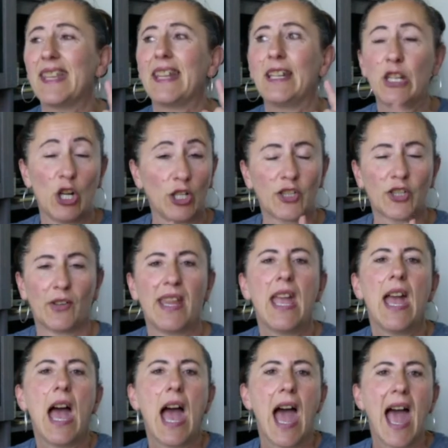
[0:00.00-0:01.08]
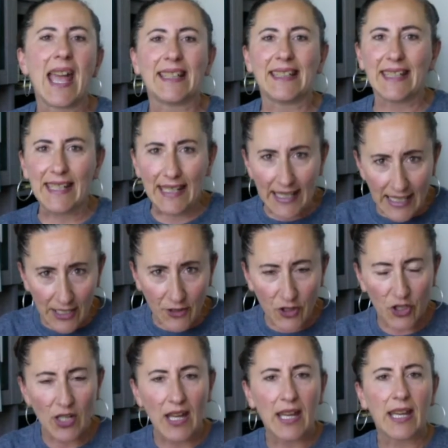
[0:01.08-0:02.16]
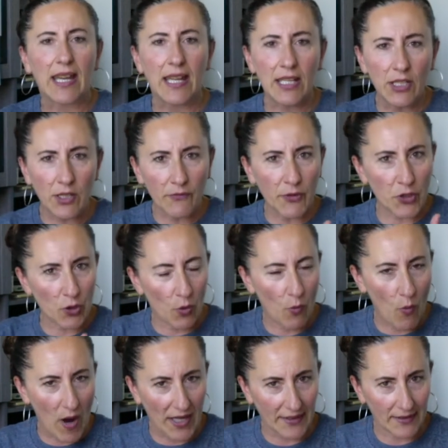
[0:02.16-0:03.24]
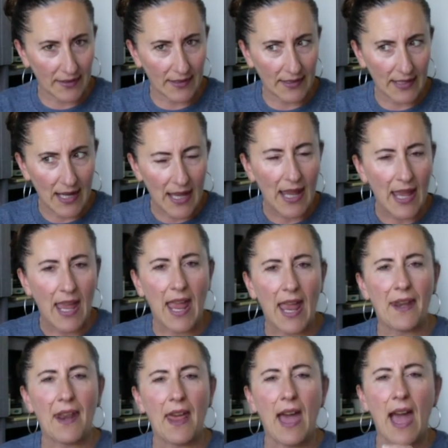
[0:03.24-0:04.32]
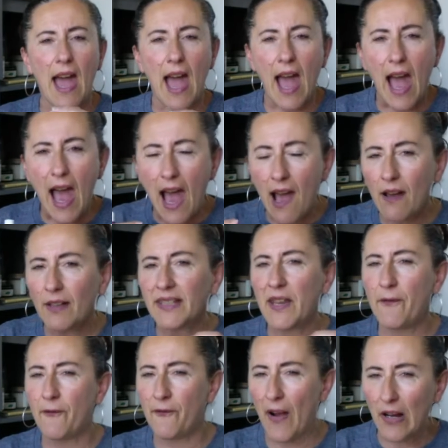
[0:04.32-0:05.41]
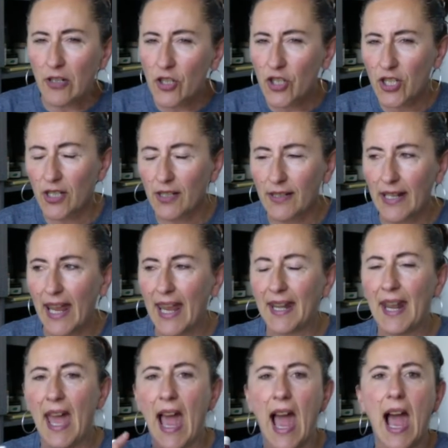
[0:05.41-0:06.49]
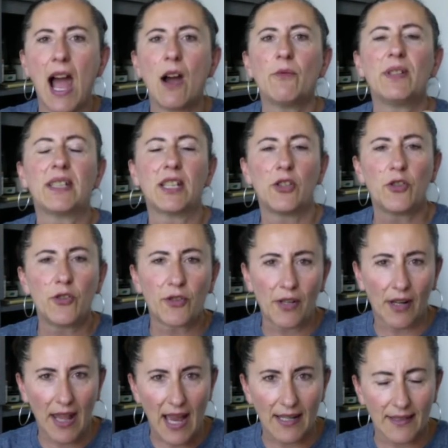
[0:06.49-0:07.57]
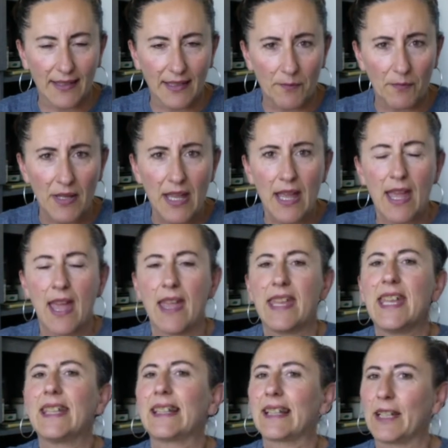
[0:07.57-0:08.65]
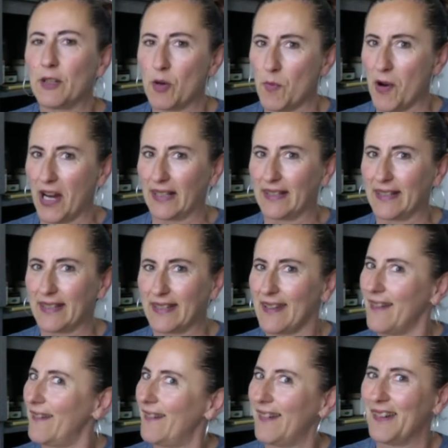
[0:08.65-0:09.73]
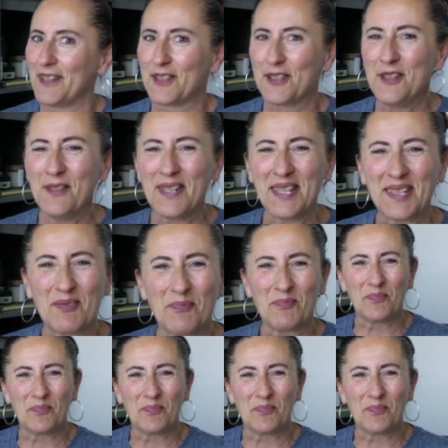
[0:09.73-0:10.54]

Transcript: look at each individual ones and how they function and how we can utilize them in clinical practice. Let's do this.